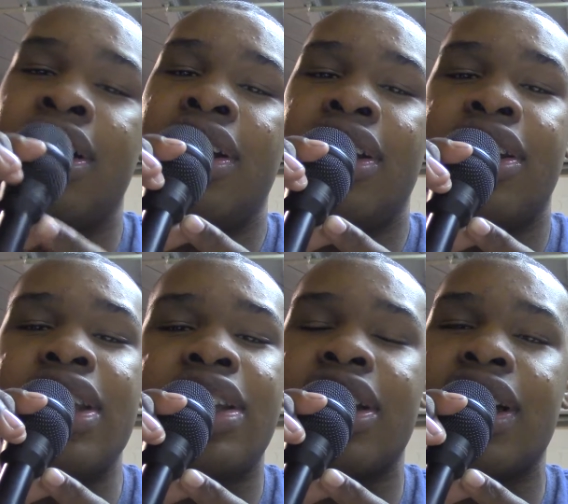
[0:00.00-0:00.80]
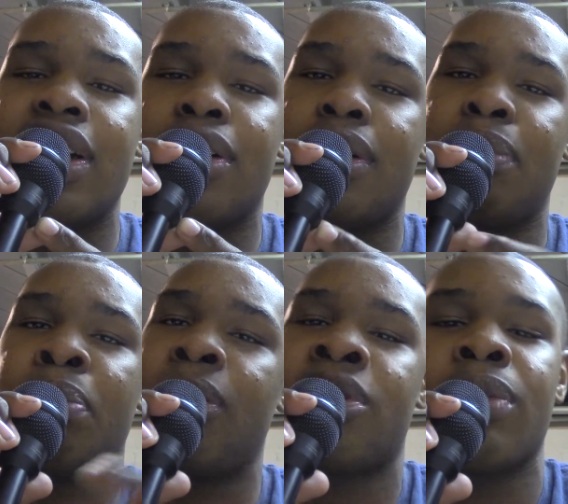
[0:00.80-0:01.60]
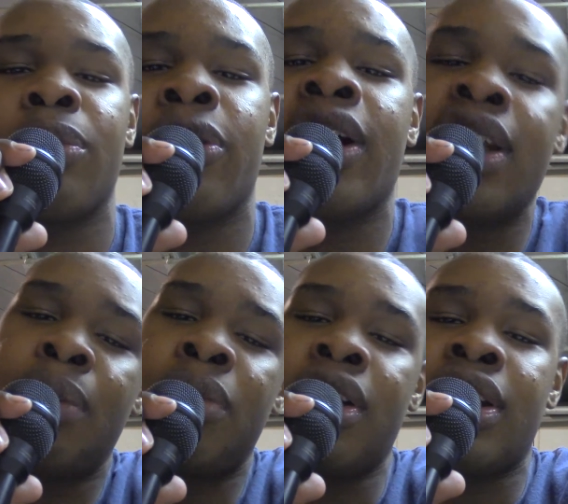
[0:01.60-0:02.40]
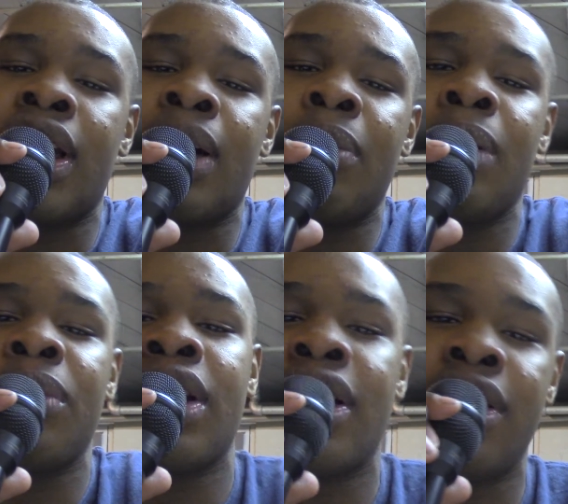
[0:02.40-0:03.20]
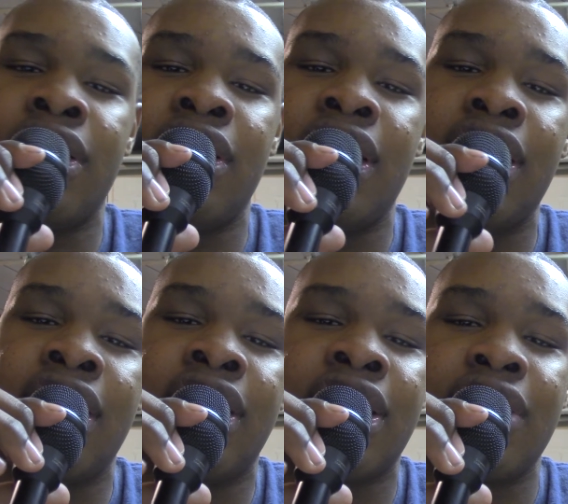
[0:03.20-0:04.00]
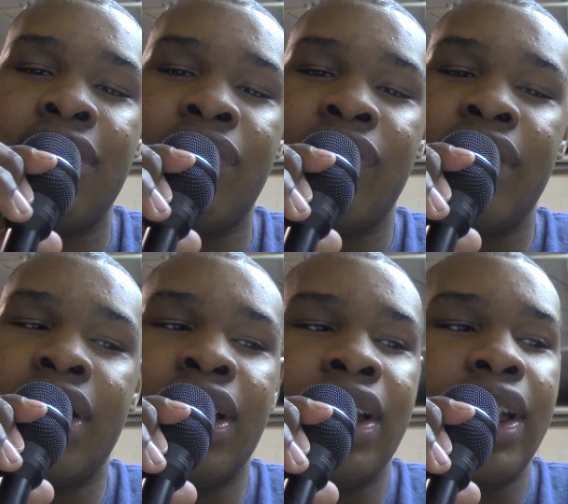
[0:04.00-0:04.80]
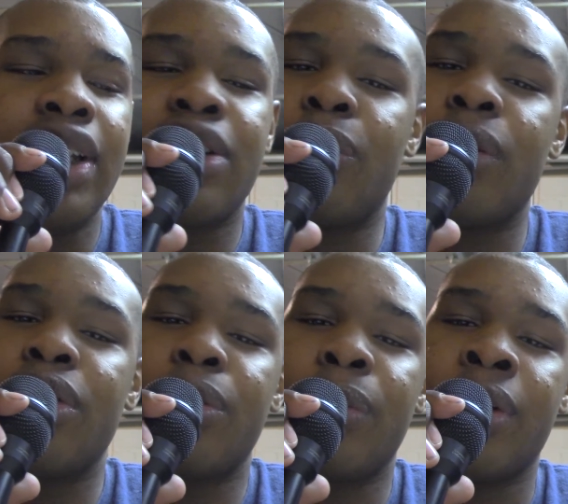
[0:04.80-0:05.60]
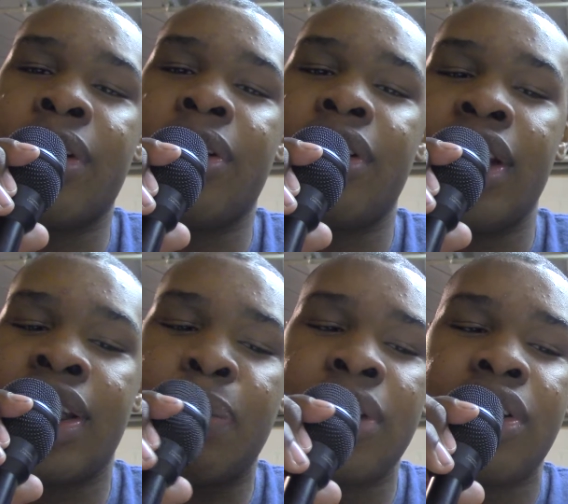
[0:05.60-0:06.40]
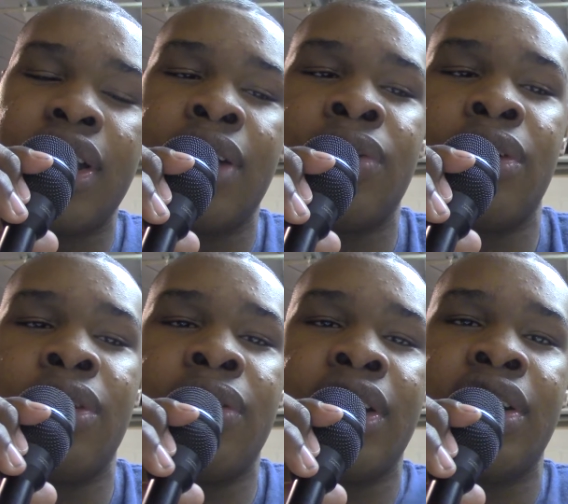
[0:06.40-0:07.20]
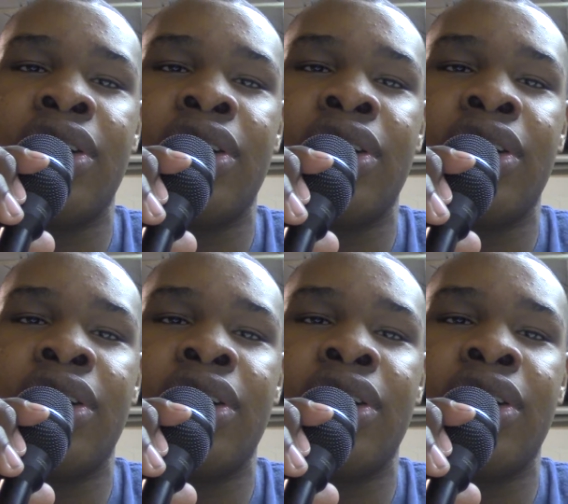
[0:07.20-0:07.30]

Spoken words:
this thing will push them right up to the top. I'm telling you, it's a wonder worker, especially if you're doing,